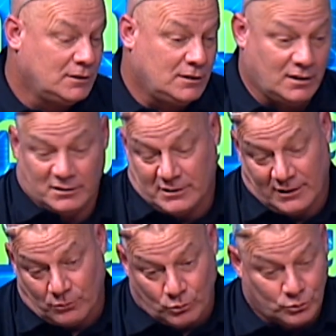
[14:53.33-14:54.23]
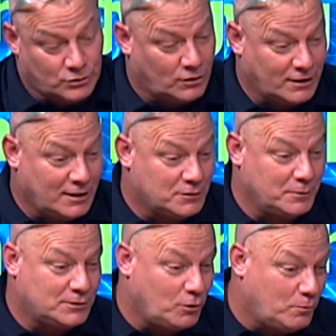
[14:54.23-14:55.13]
I understand the rules aren't against
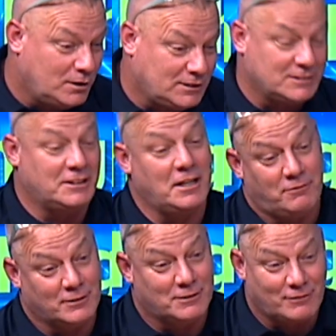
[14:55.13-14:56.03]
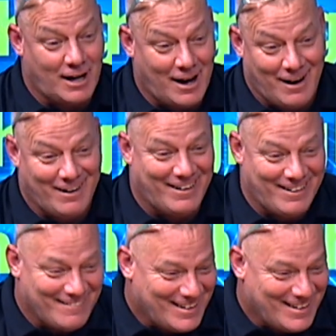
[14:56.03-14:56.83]
me so much as a defensive guy